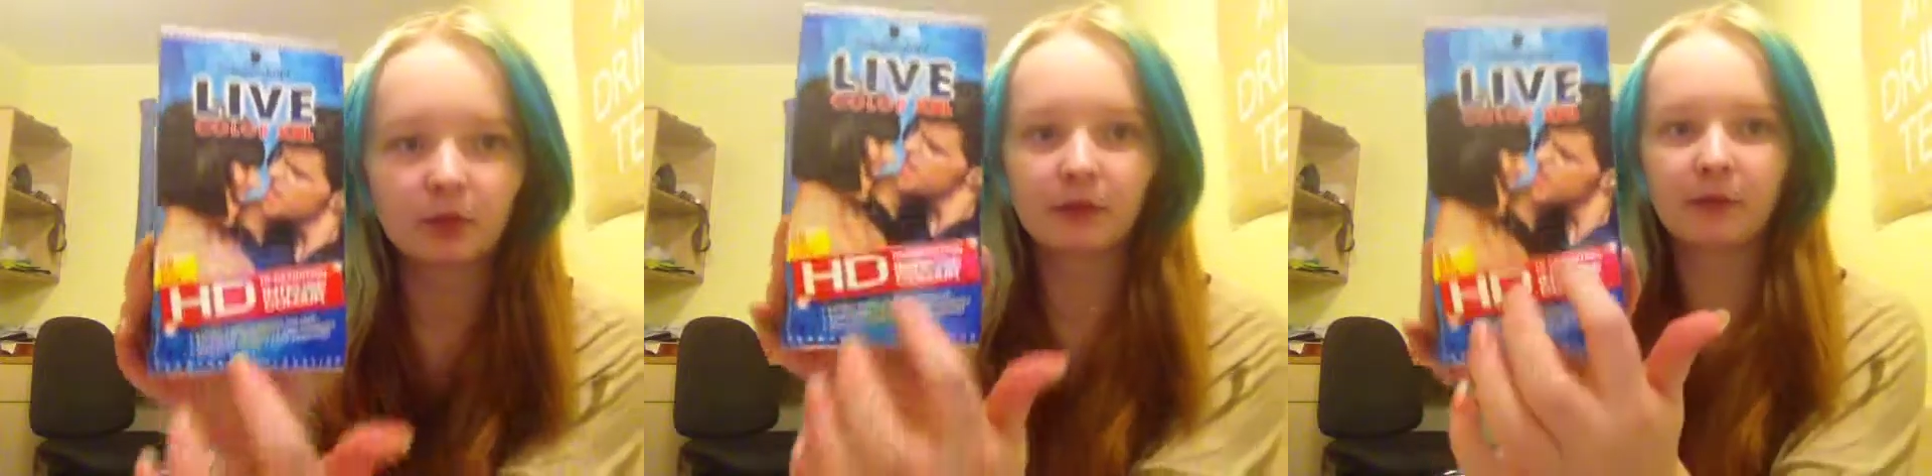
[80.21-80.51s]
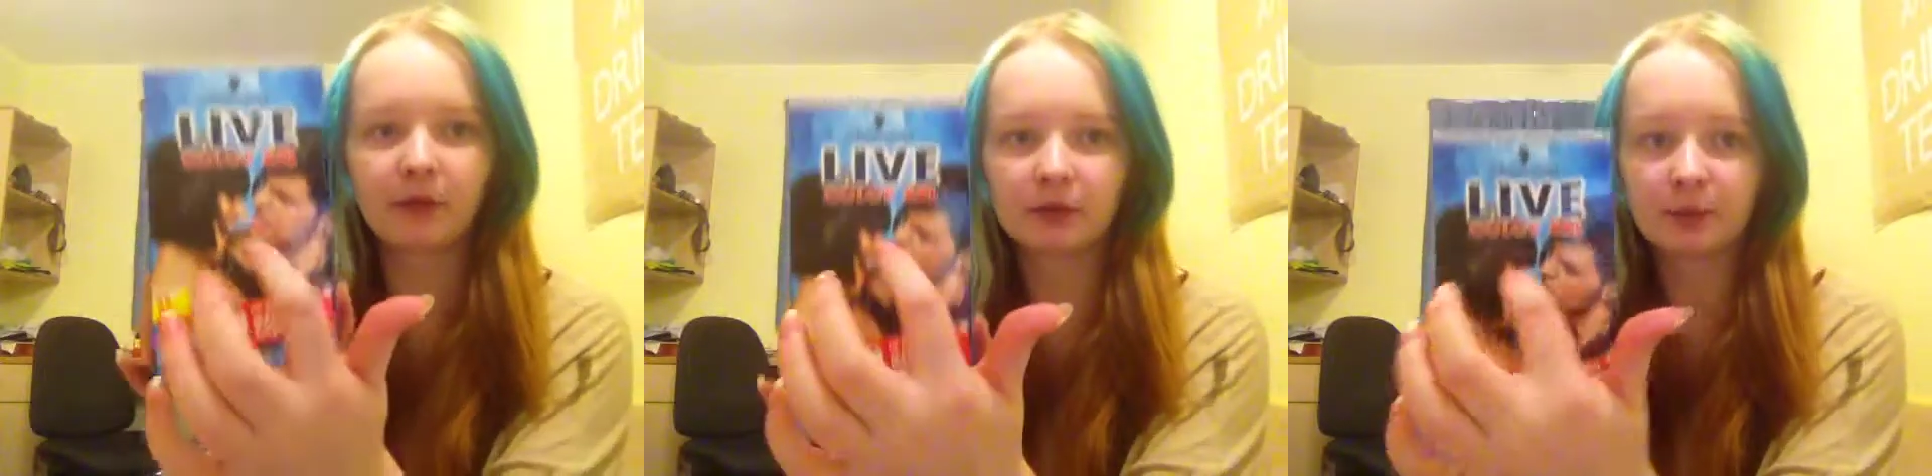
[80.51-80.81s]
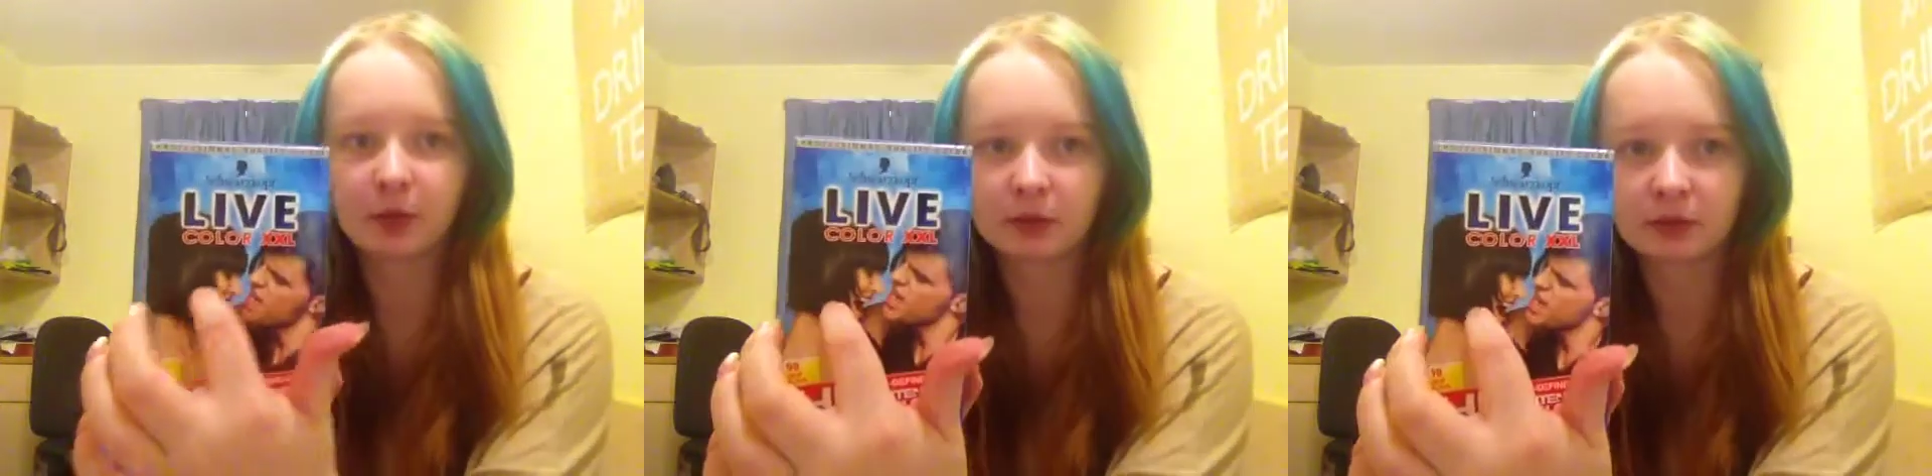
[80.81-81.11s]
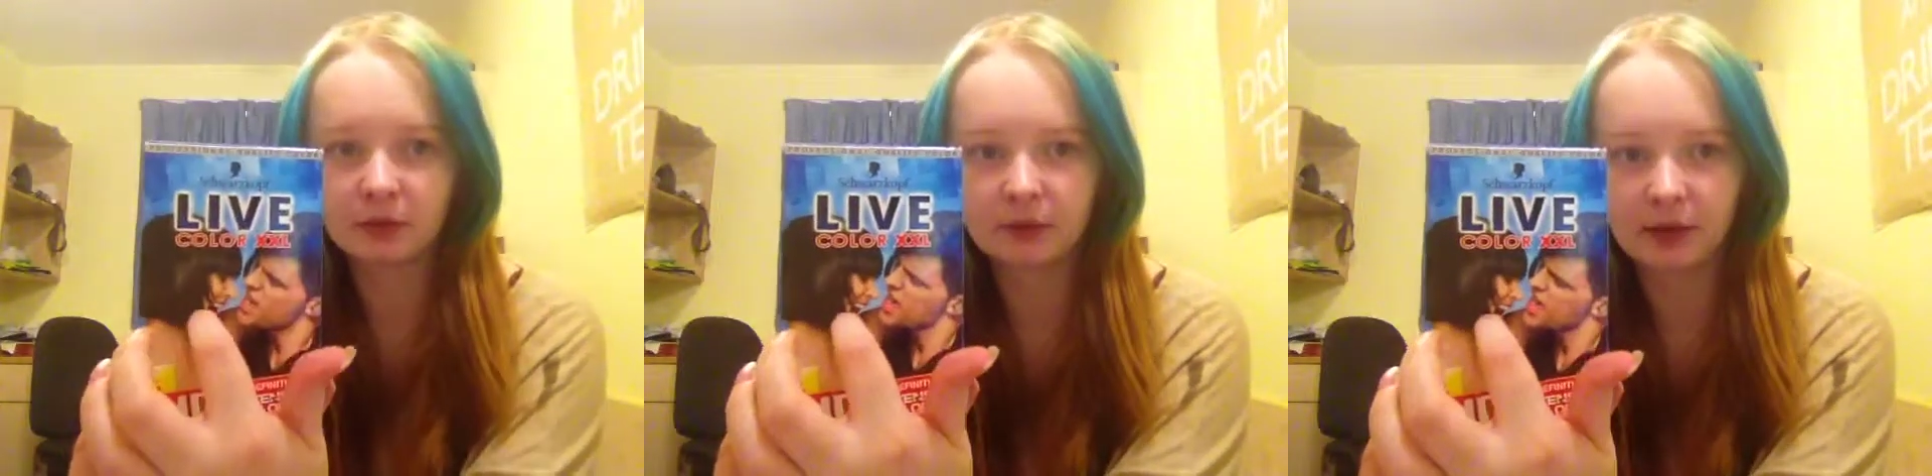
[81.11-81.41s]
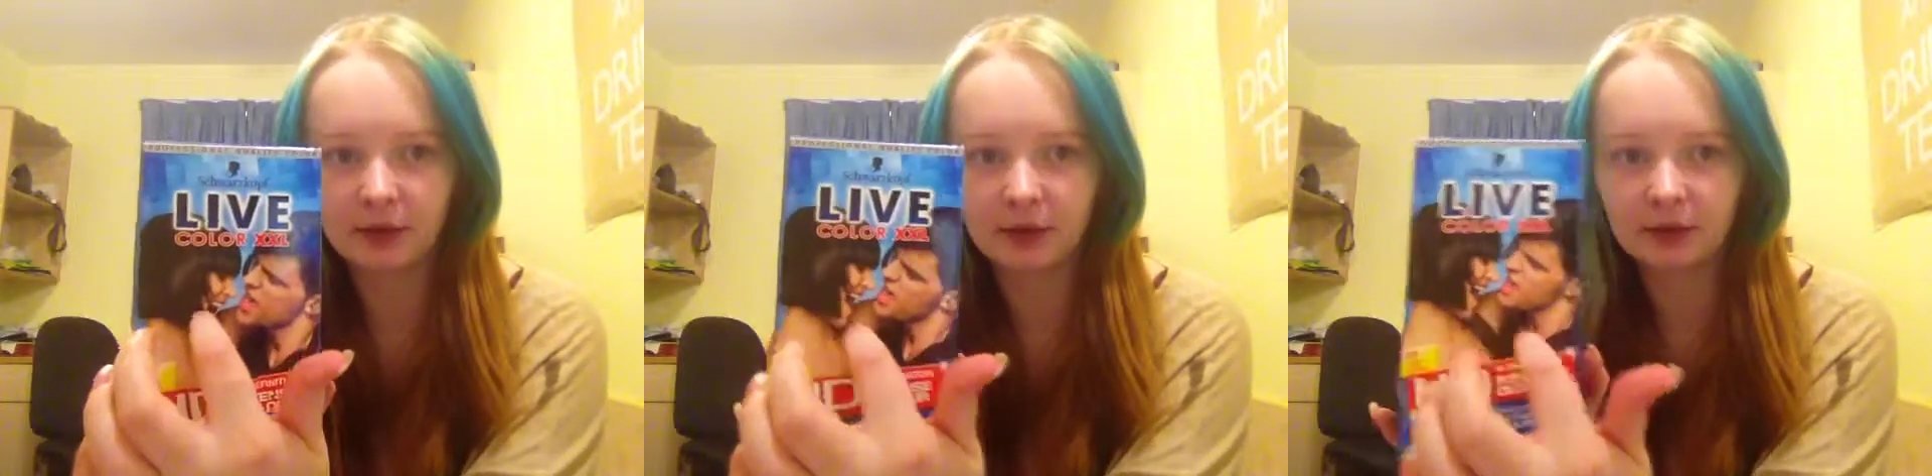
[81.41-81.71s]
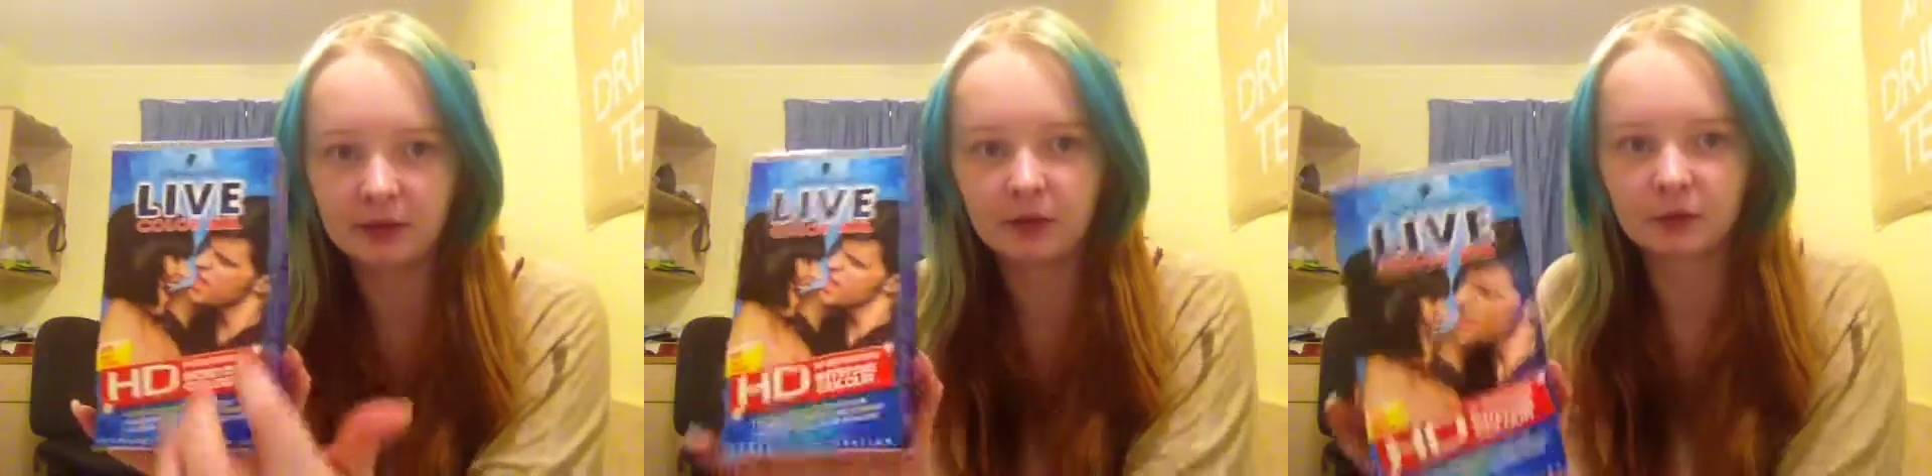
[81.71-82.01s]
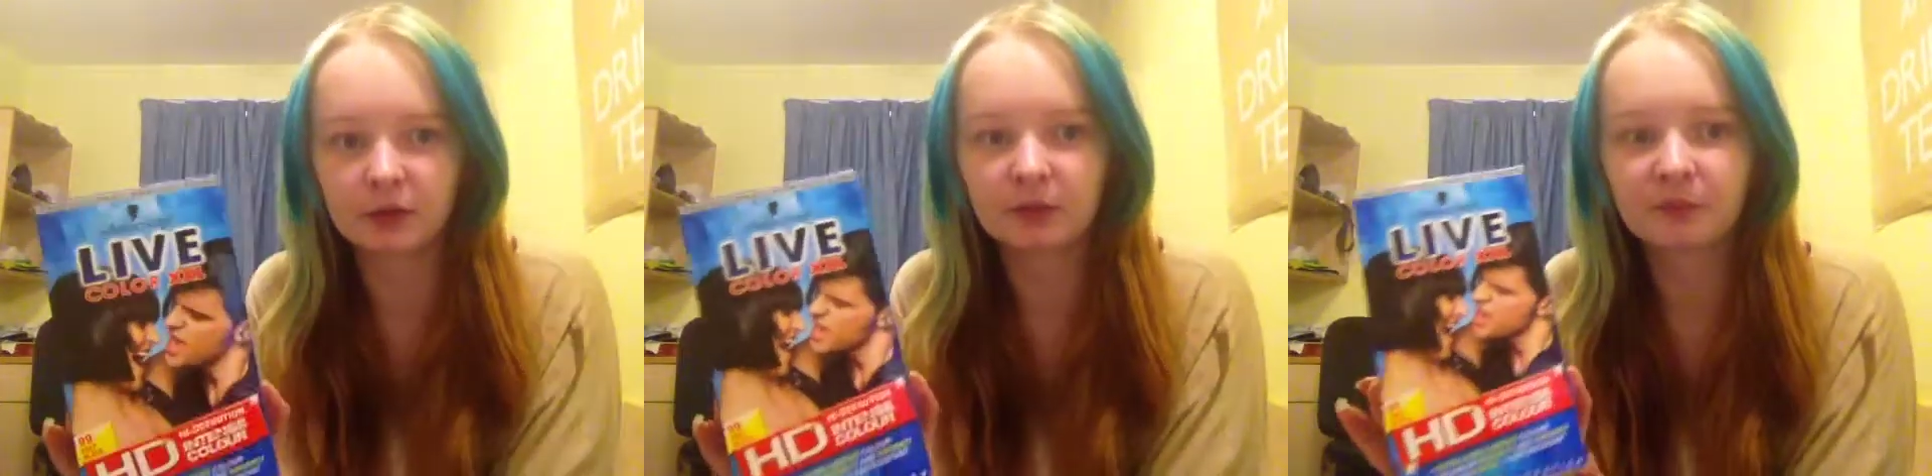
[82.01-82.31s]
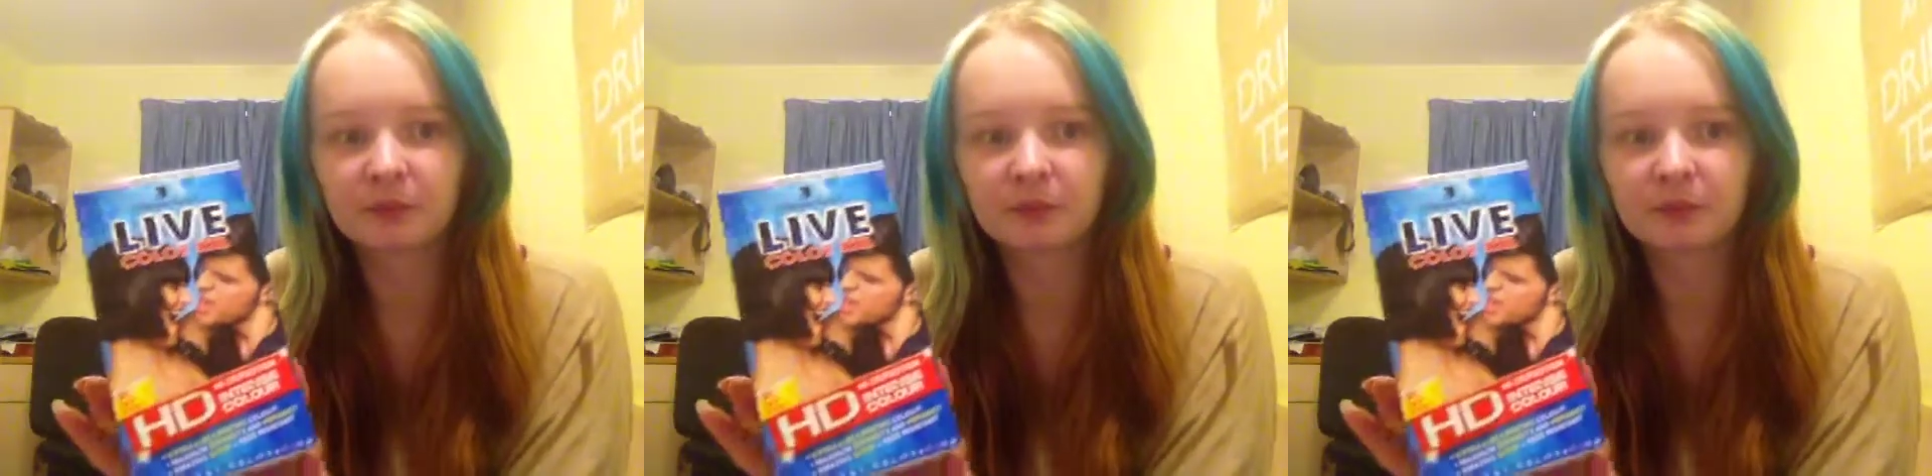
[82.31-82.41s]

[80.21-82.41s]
the first box of dye that I used was